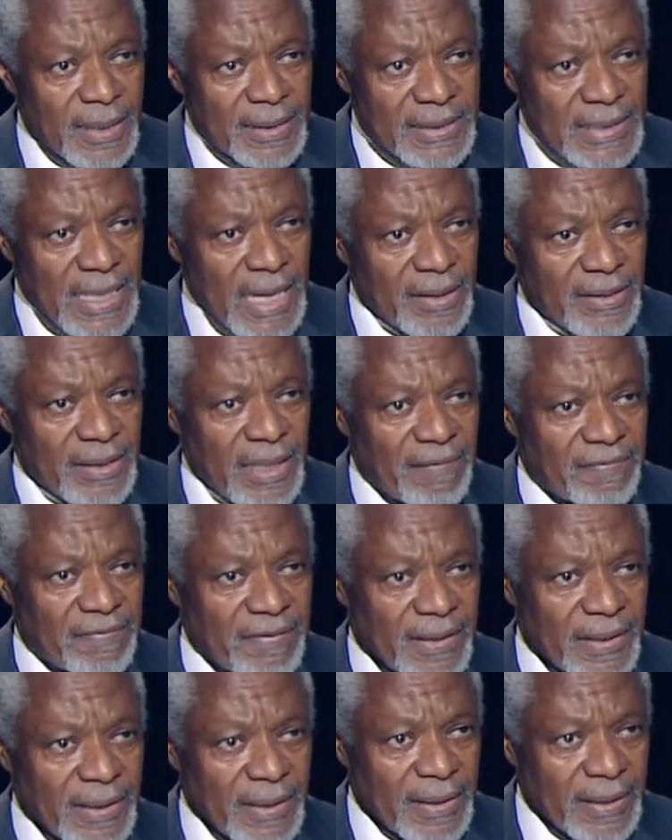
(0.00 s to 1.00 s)
South
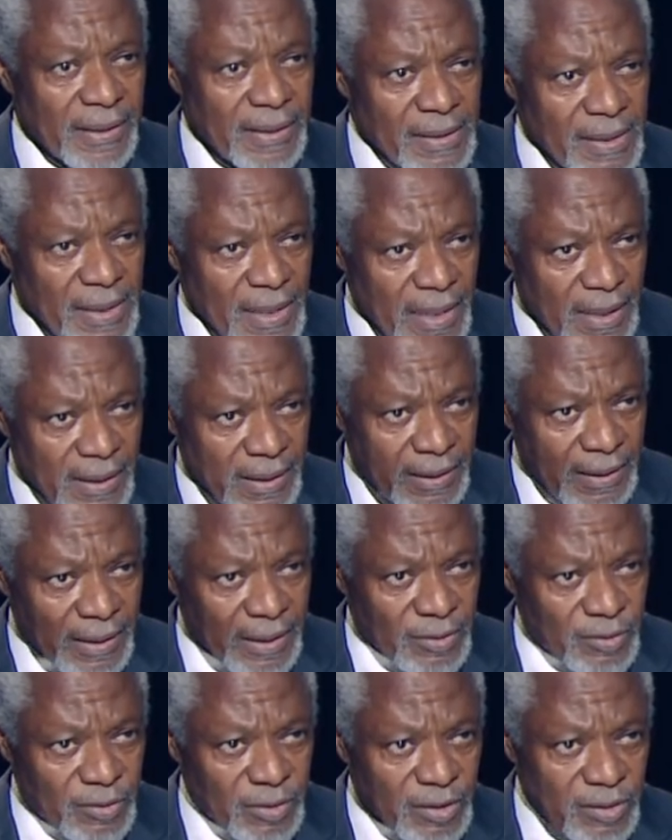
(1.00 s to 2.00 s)
Africa, and
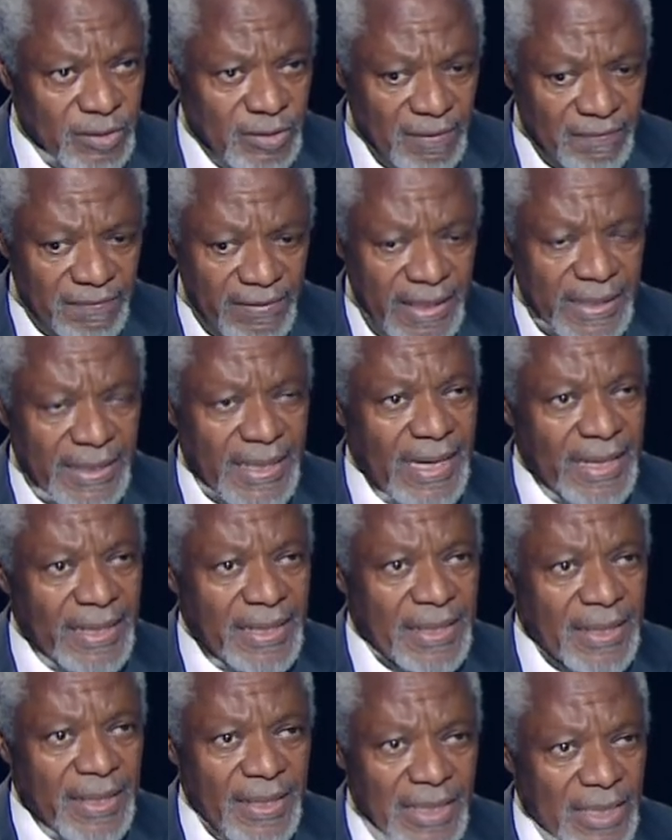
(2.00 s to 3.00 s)
countries of that,
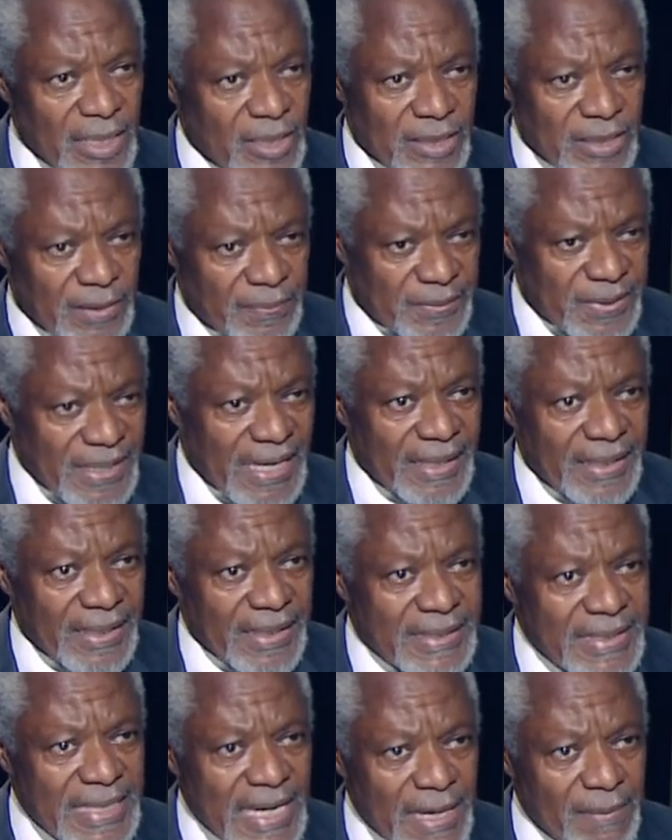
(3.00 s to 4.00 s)
Egypt at
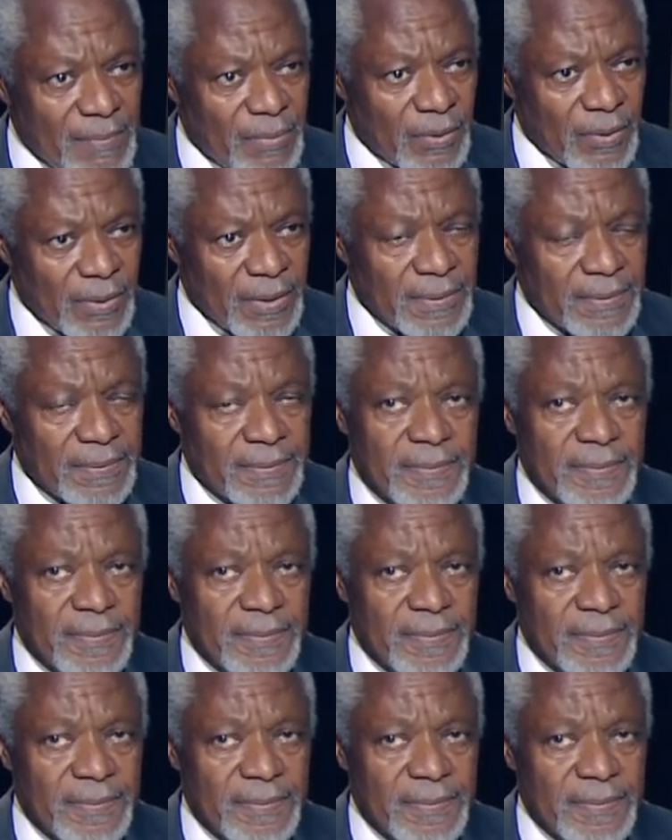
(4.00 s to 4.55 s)
the table.